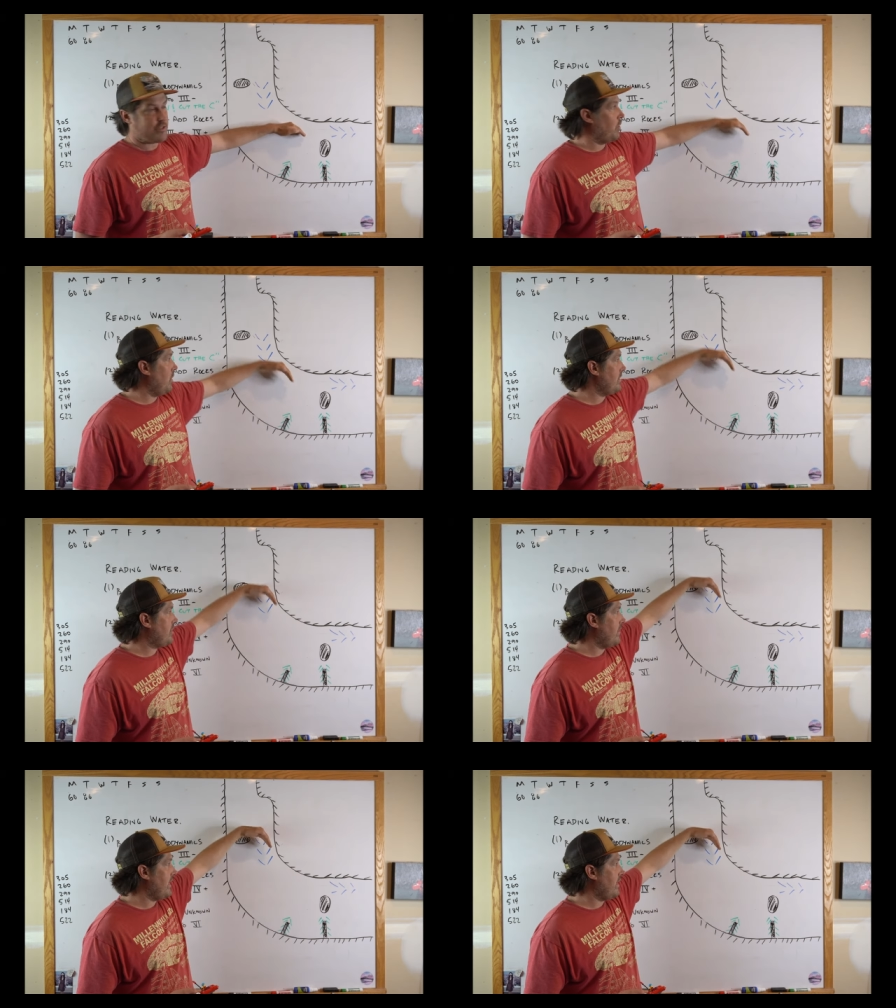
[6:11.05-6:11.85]
So
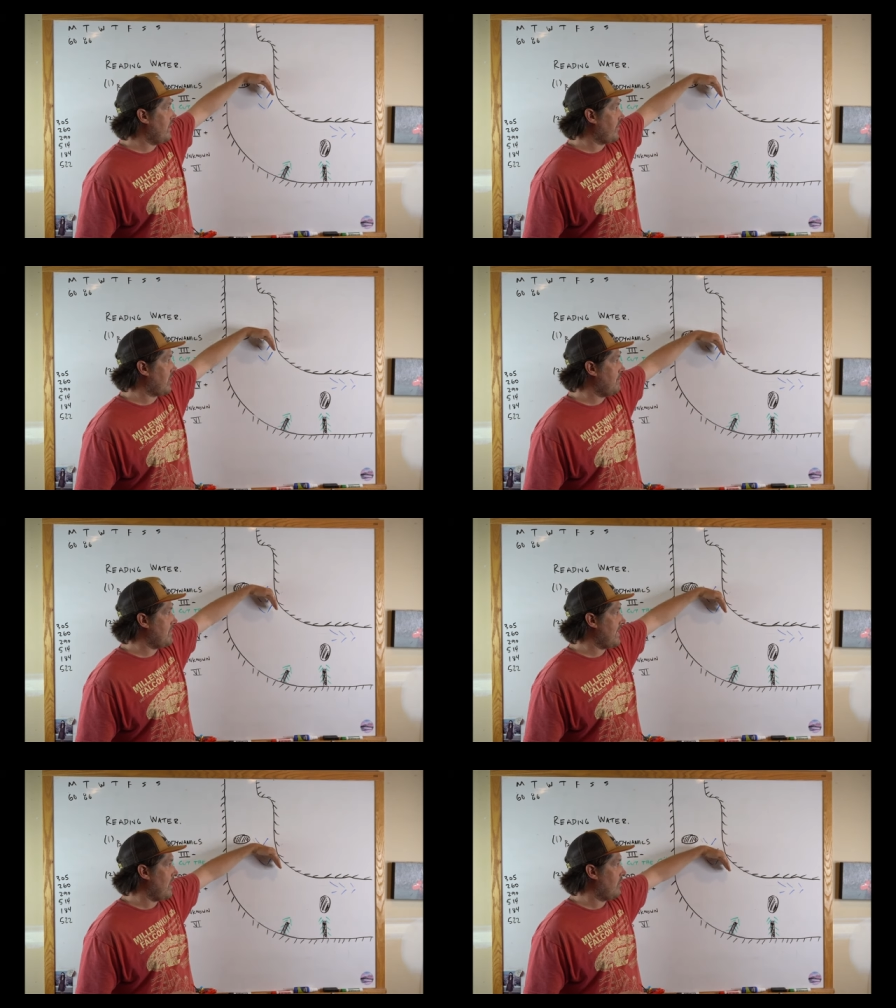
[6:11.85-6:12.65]
once you're here, if you're
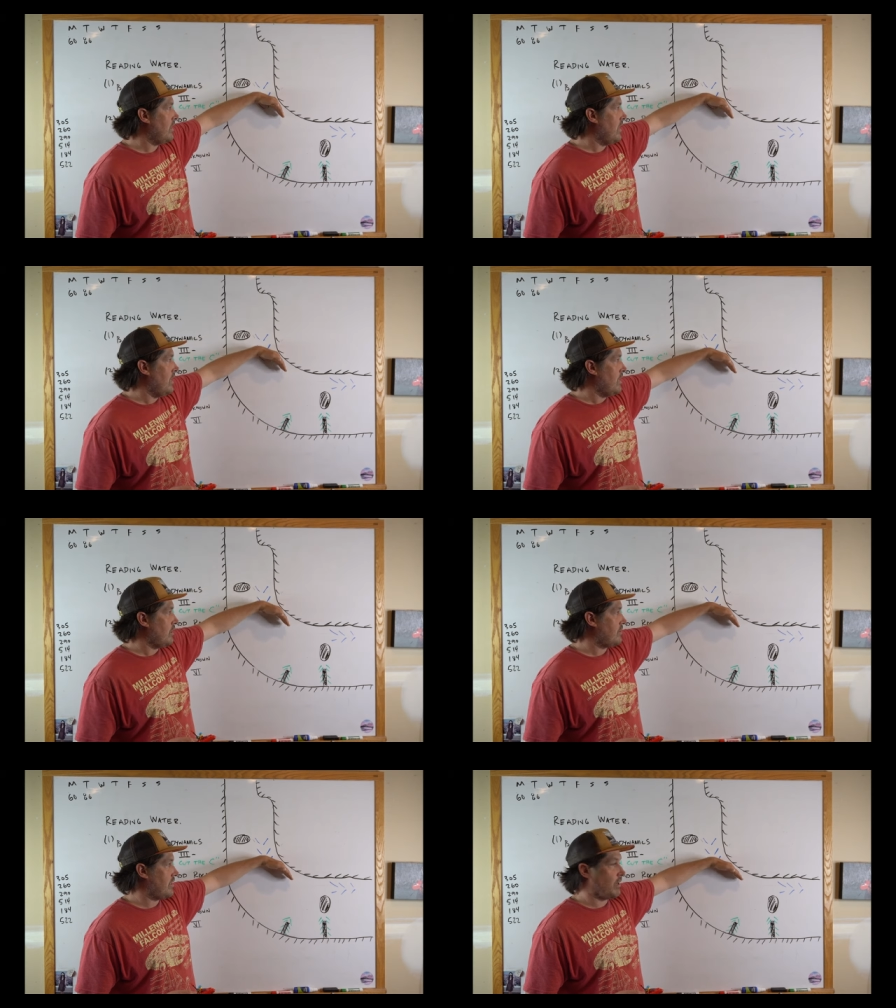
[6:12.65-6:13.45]
coming down,
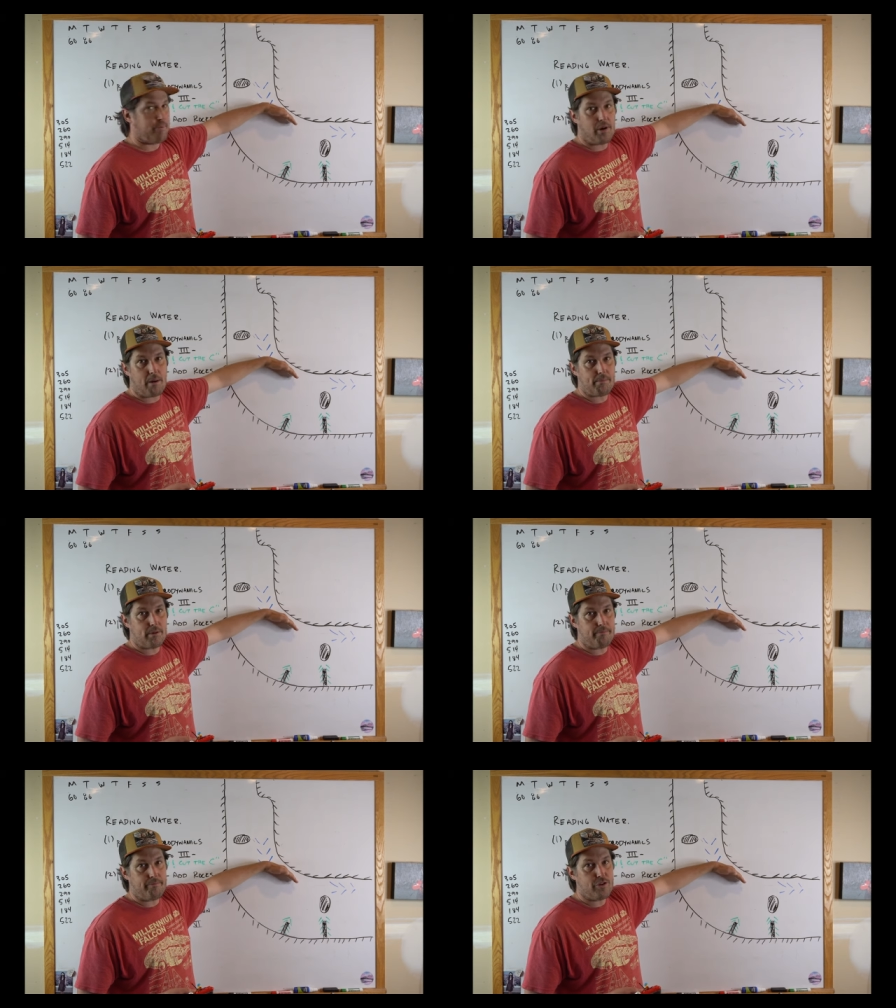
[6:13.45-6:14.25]
you see a
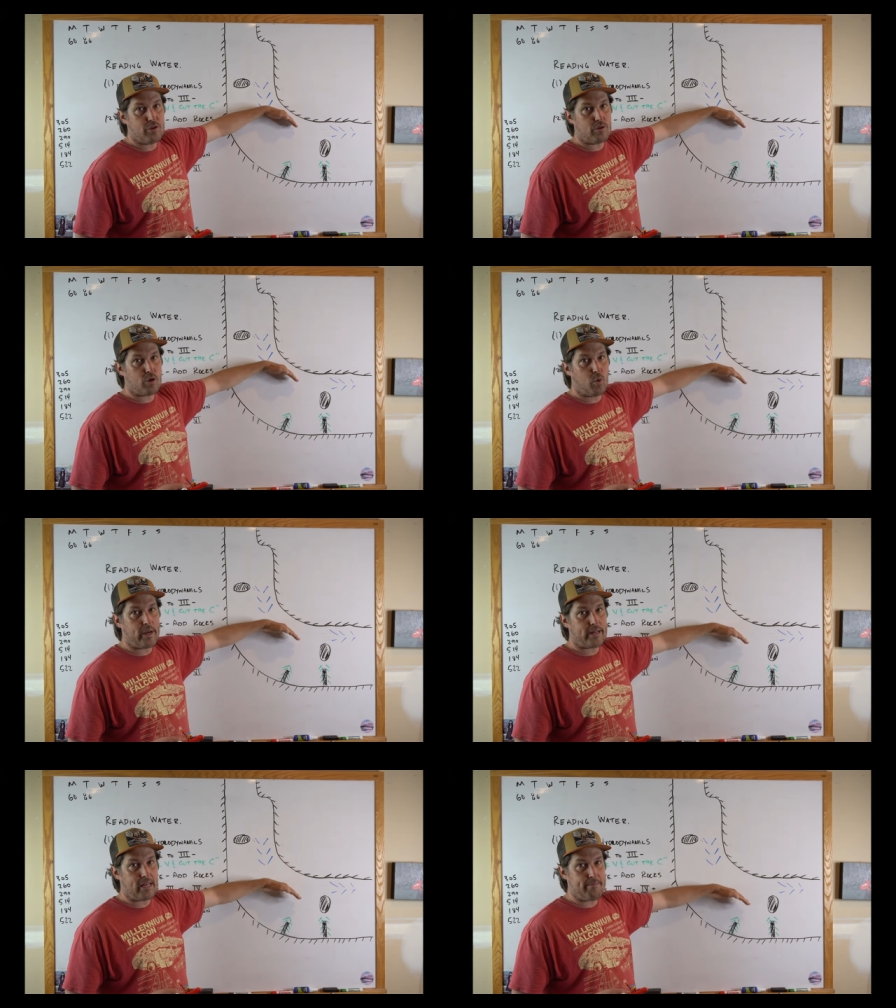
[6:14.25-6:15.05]
problem, you can
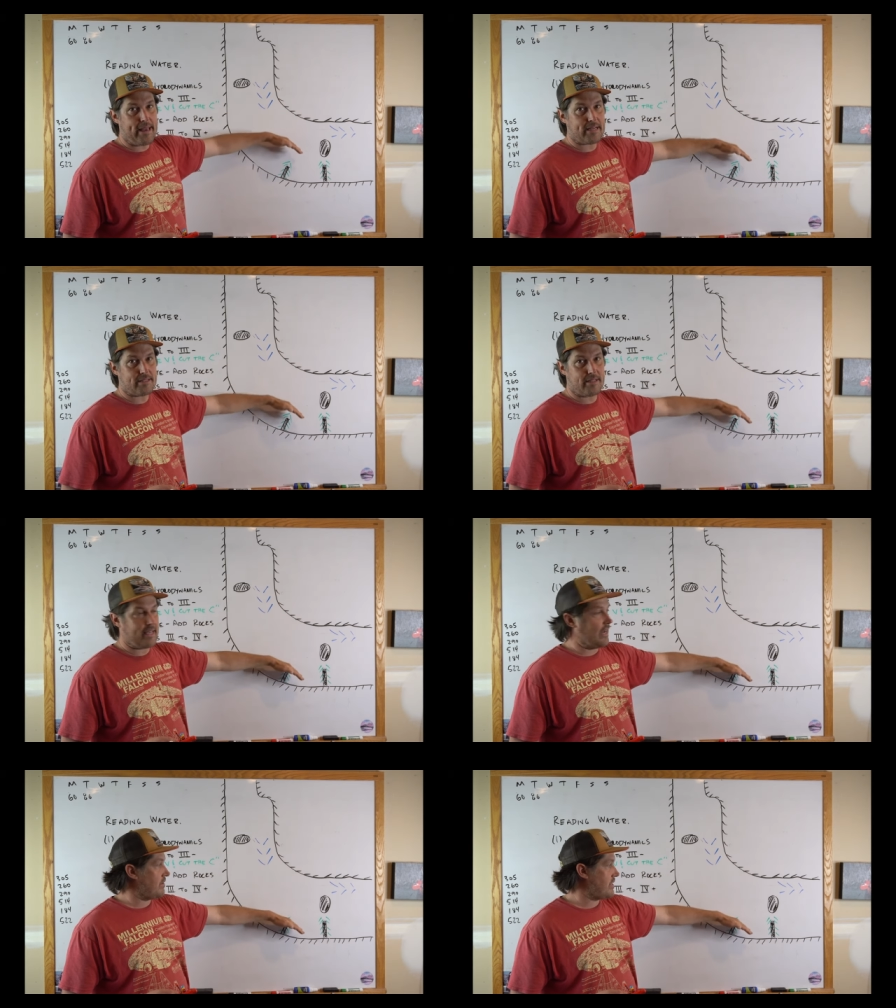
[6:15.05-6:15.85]
quickly make it to
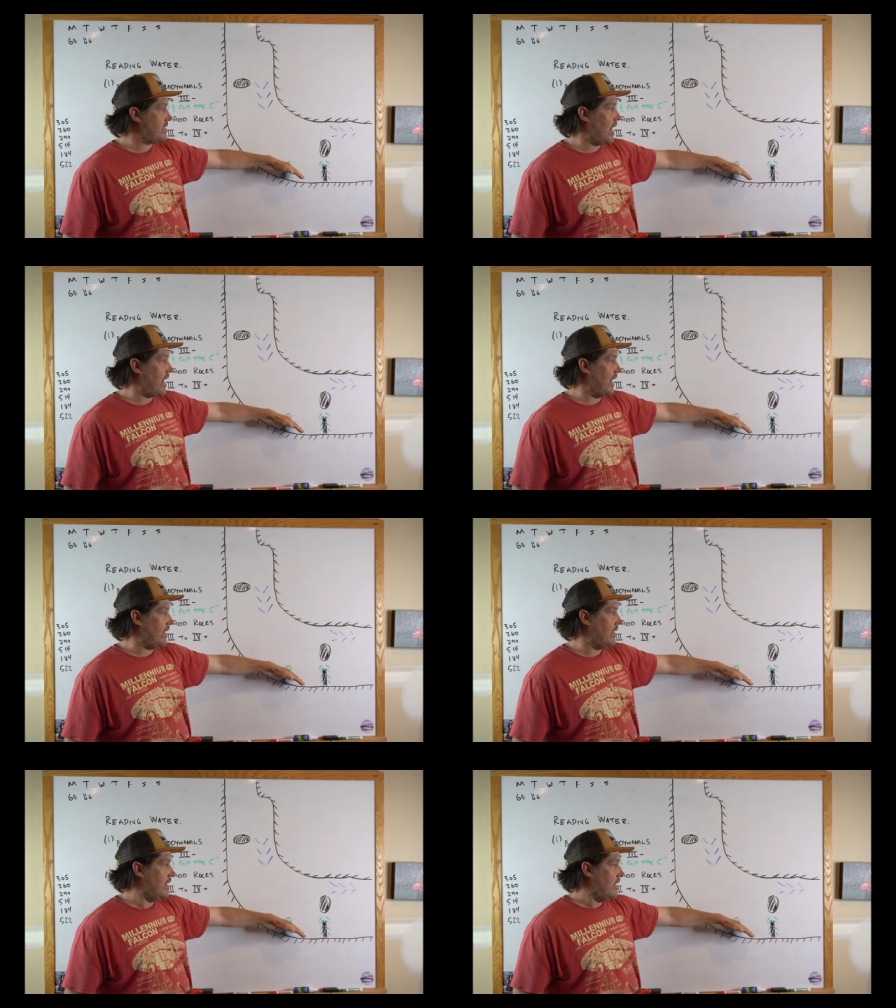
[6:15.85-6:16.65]
the
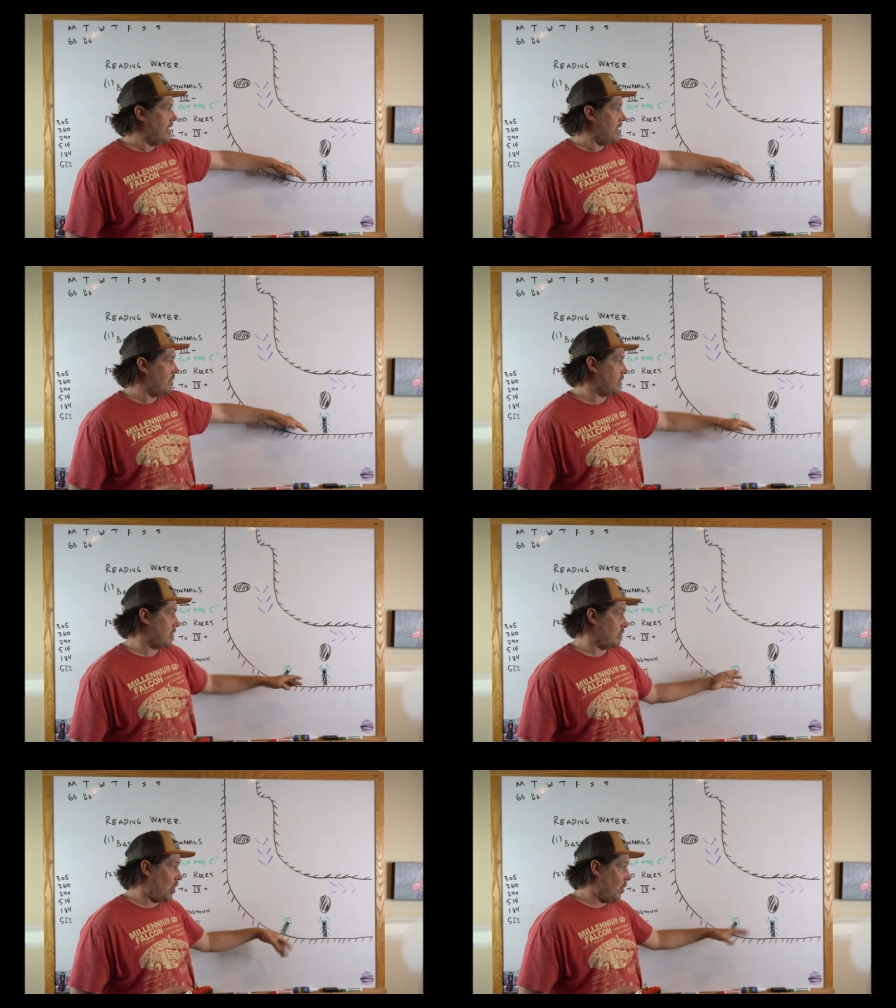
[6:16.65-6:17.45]
outside,
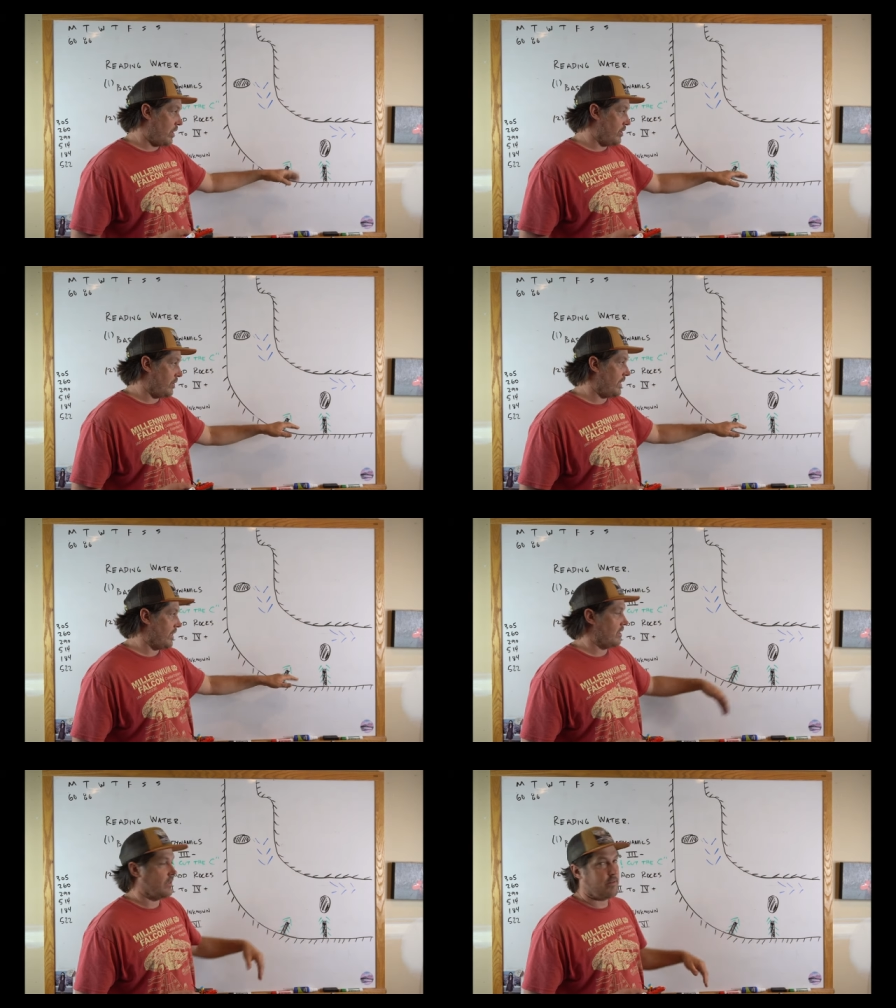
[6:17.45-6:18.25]
which you don't want to do
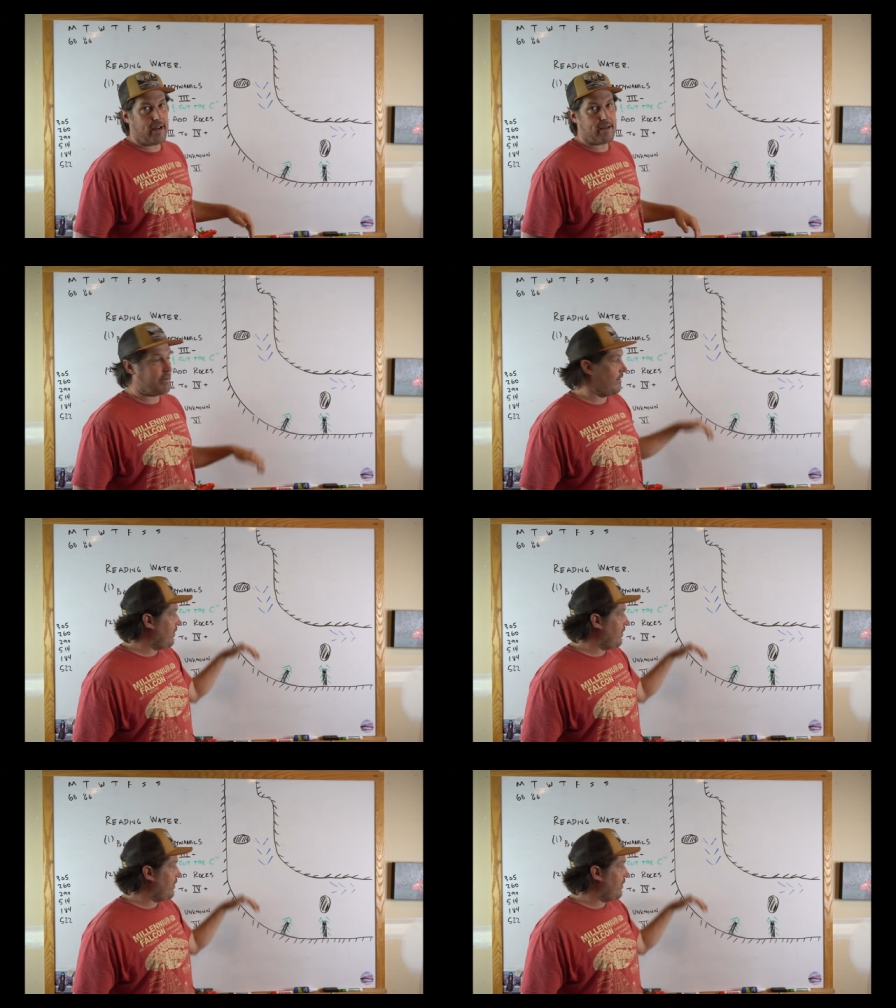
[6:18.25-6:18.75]
here, right? But